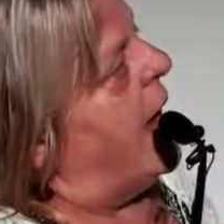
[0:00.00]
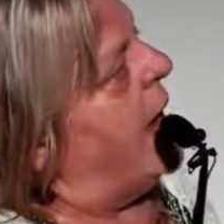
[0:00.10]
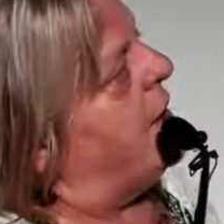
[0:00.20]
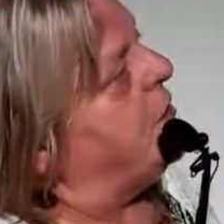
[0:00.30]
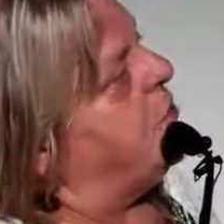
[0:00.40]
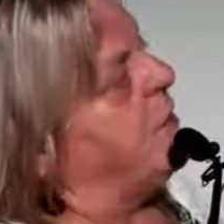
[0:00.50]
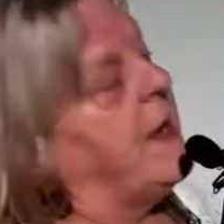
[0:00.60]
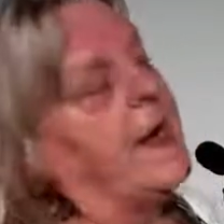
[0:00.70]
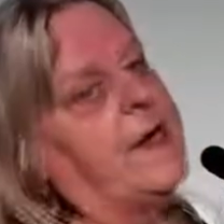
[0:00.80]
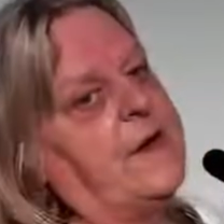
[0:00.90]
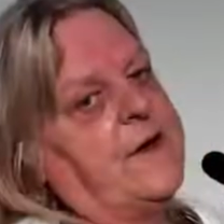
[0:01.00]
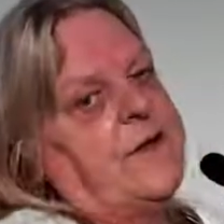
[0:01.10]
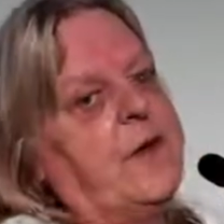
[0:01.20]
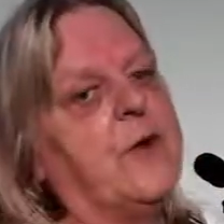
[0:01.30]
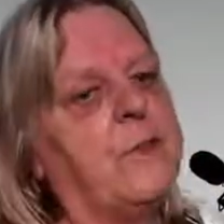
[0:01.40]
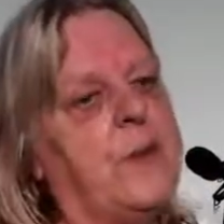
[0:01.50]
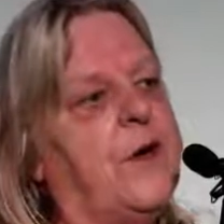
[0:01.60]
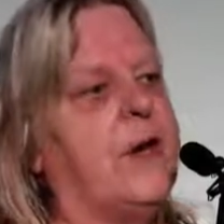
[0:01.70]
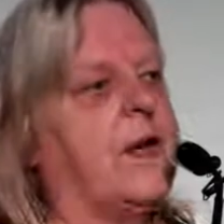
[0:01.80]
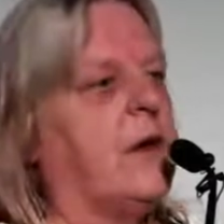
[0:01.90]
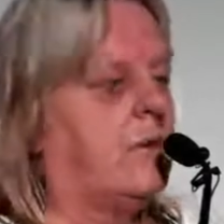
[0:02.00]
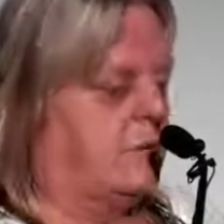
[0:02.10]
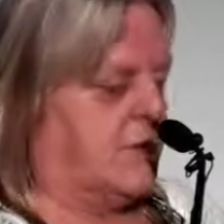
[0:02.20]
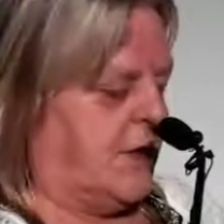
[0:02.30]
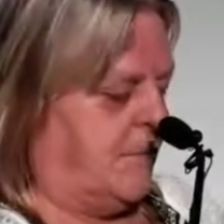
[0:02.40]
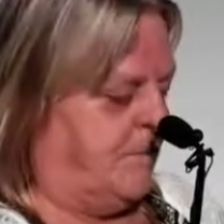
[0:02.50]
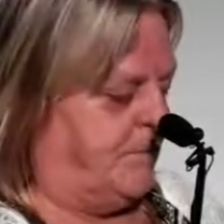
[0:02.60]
and created a therapeutic culture.